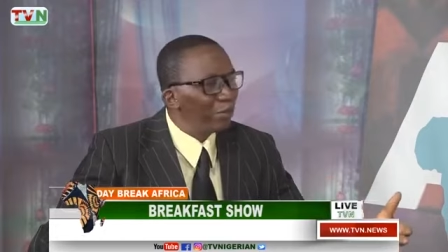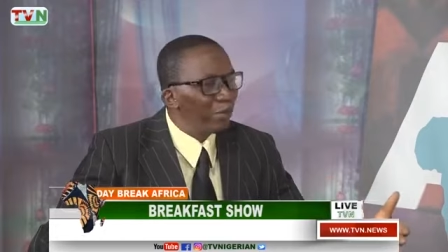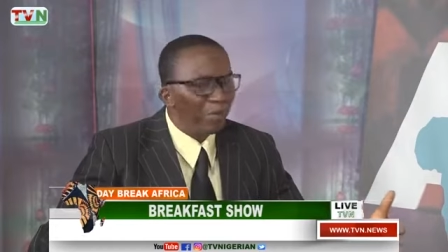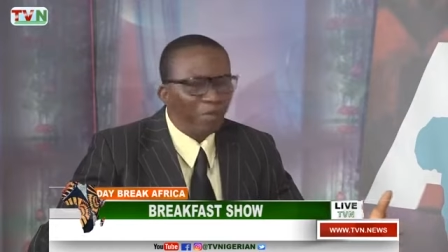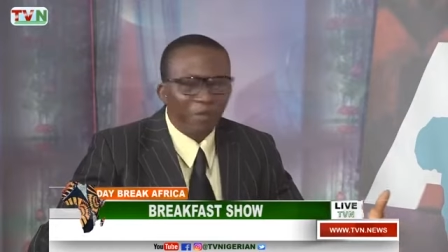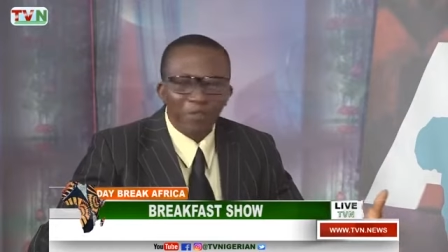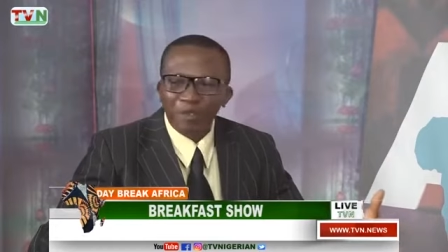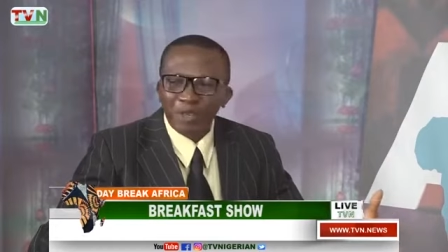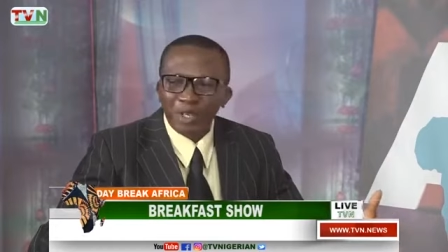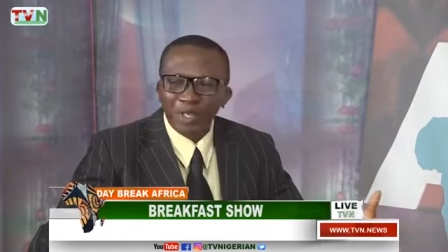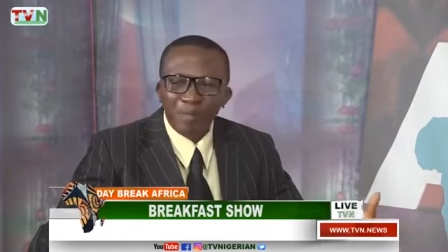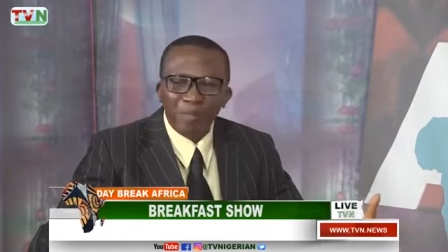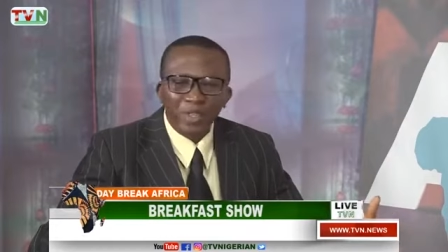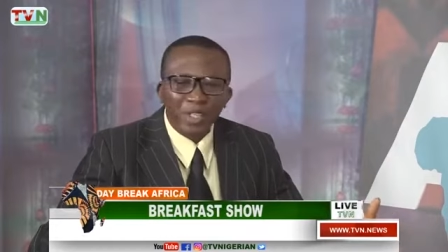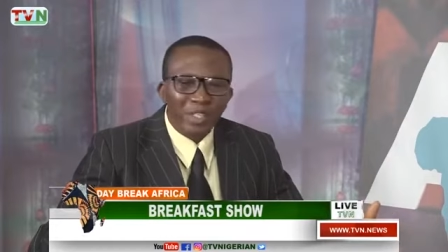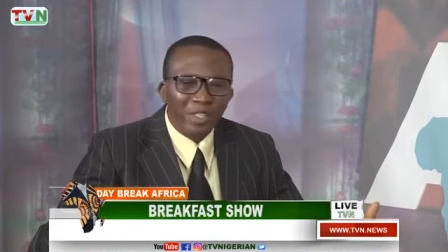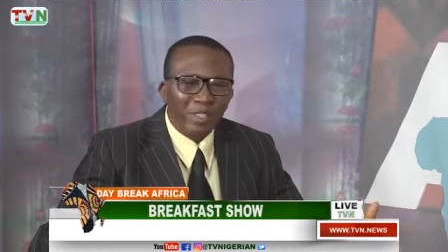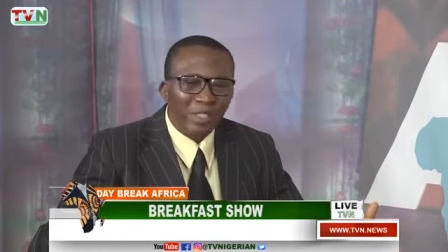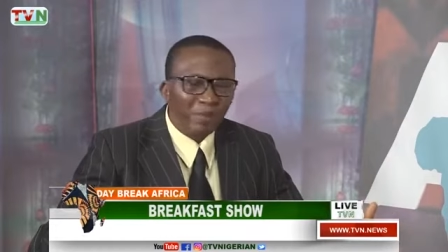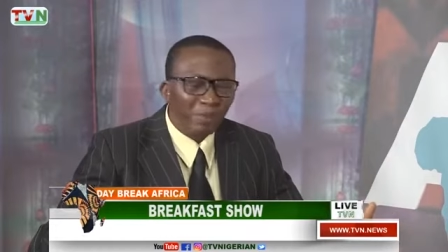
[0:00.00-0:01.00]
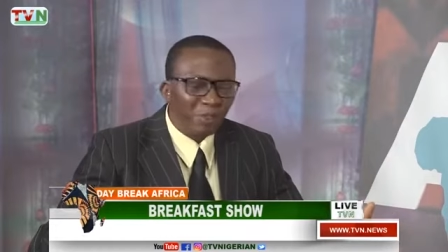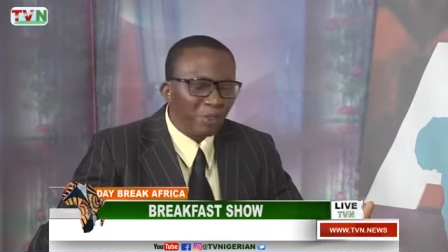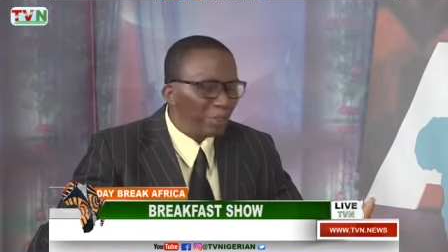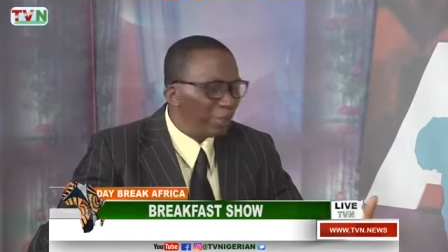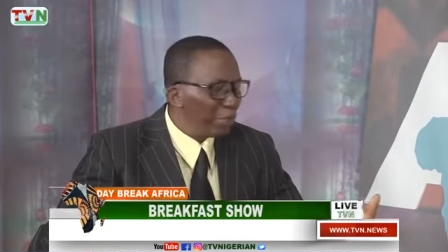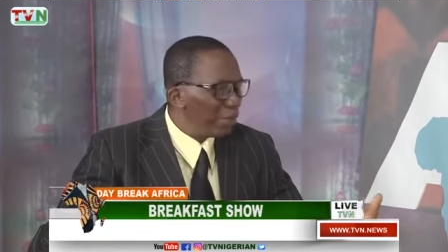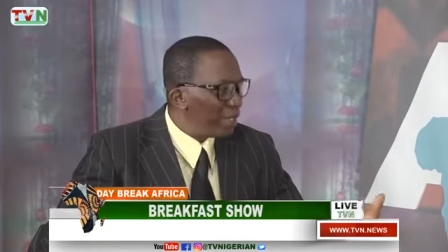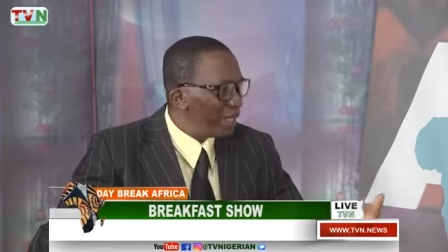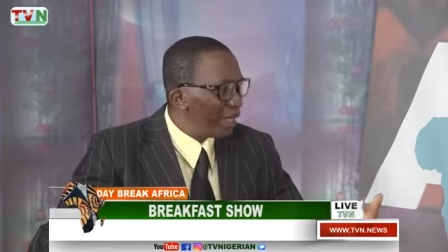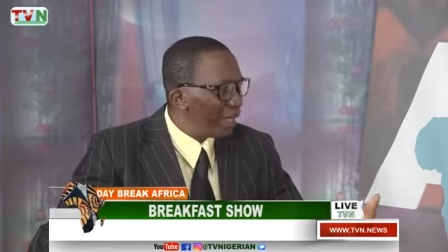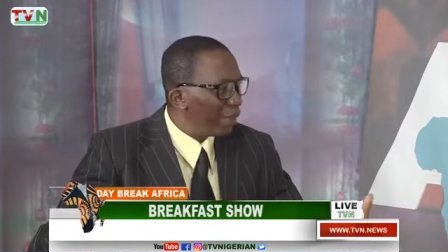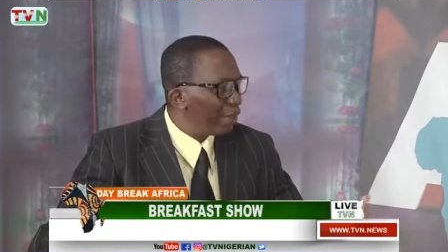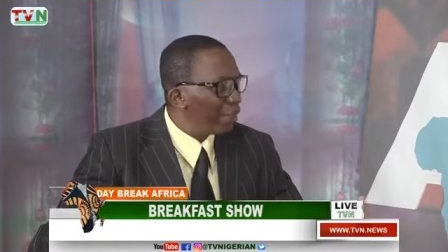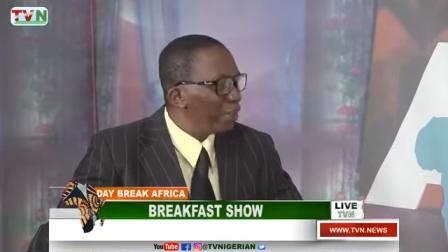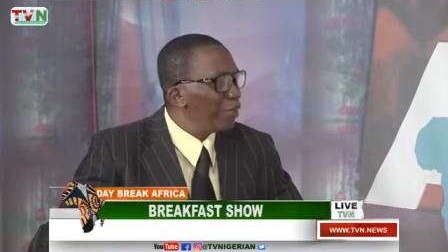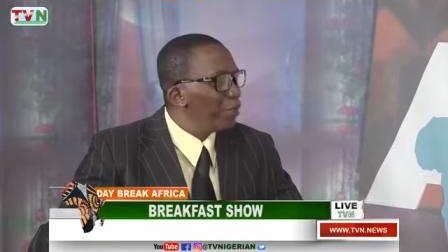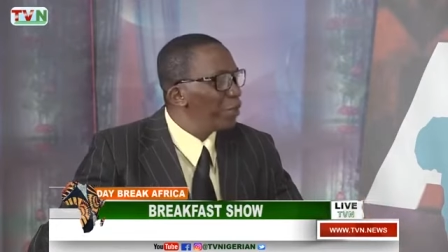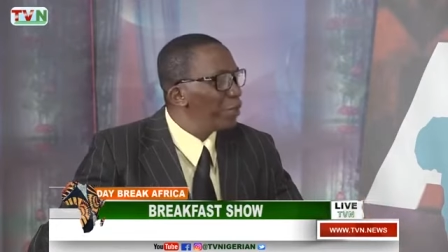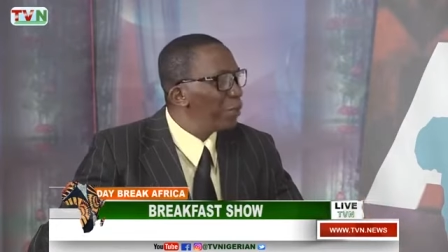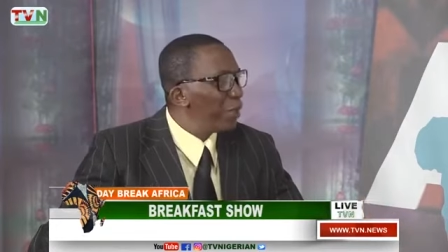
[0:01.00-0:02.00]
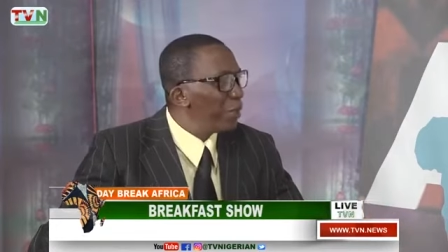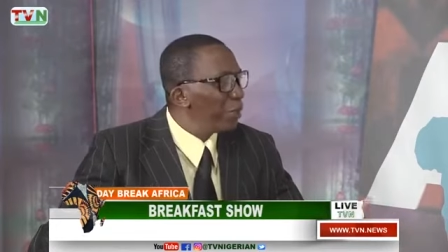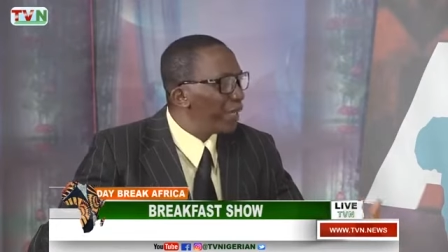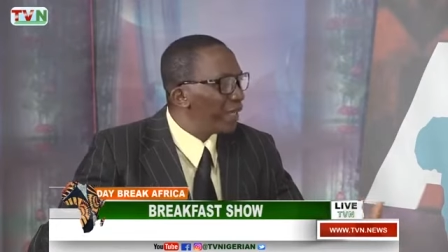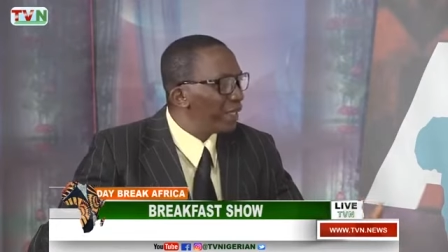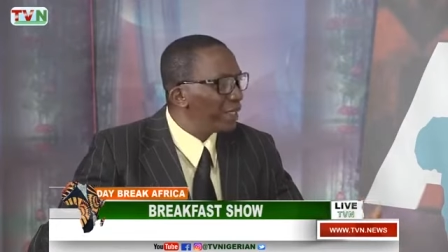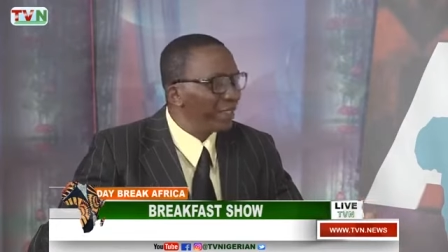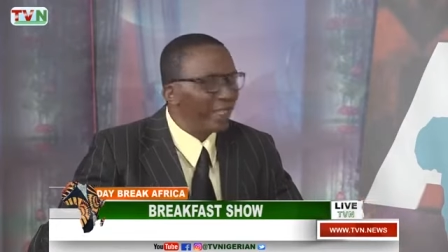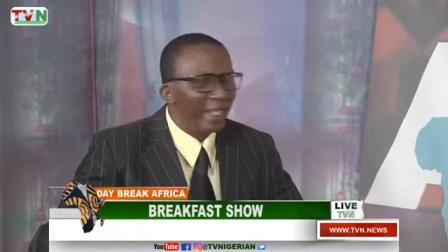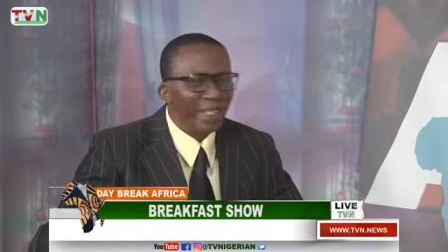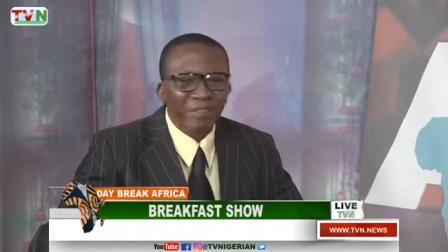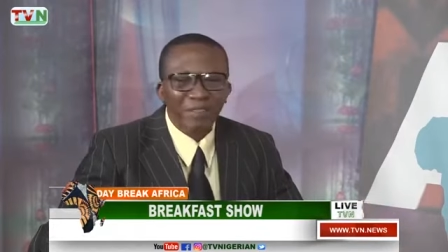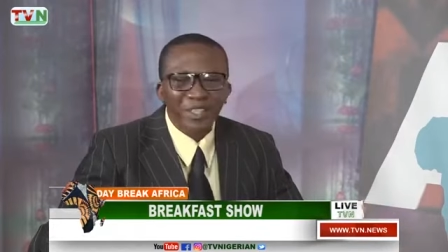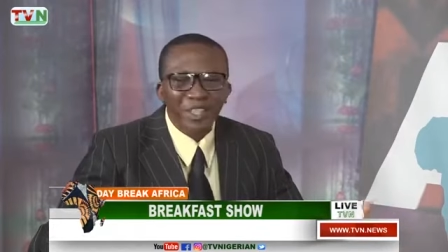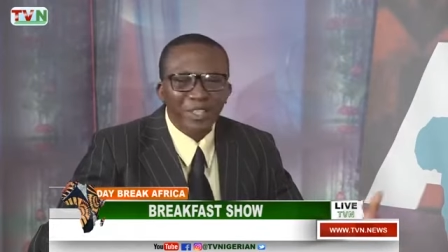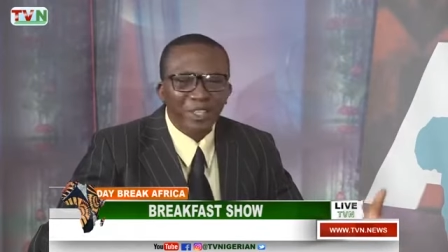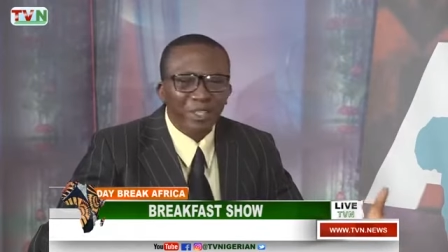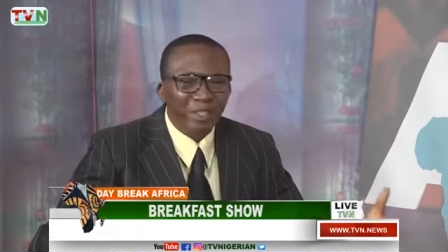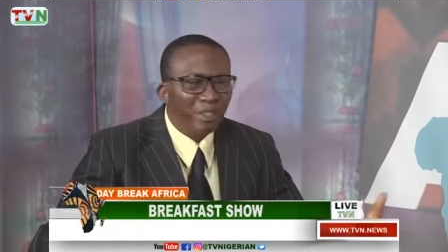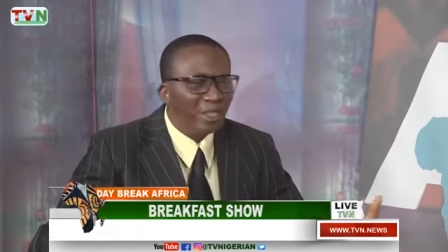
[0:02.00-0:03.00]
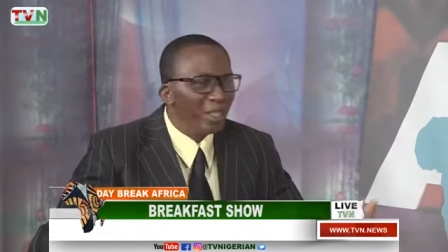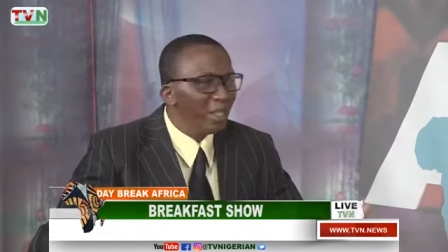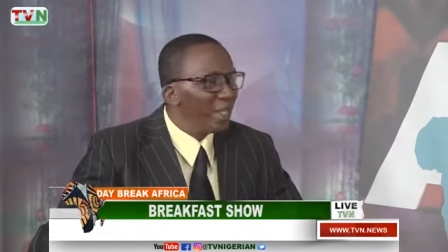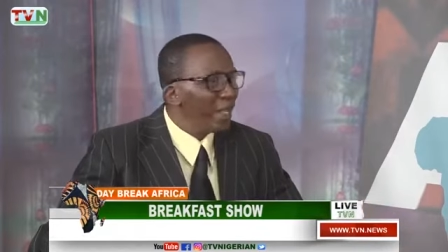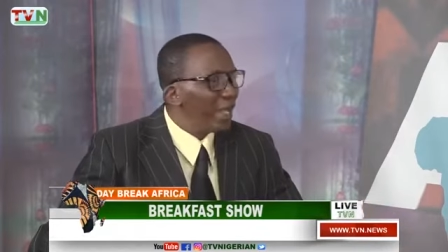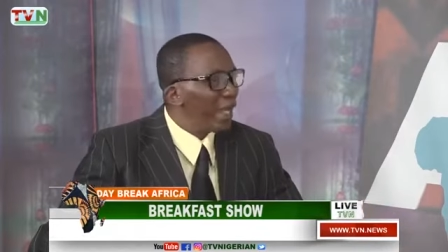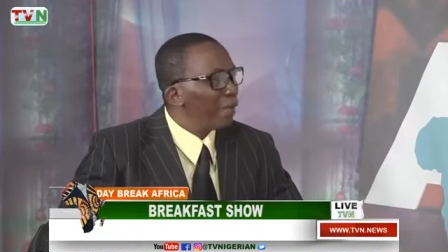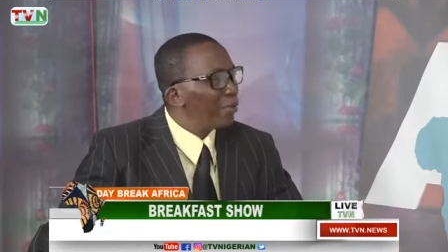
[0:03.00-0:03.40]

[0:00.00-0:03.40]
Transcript: front pages of social media, newspapers, television, mm, right.